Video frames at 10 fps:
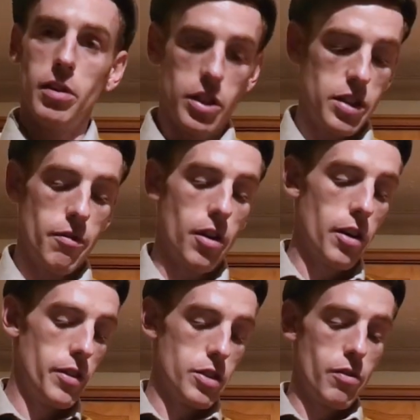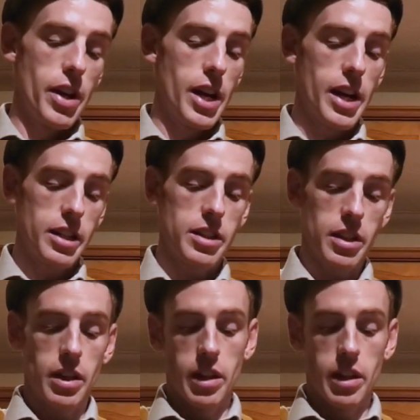just in front of its rear legs.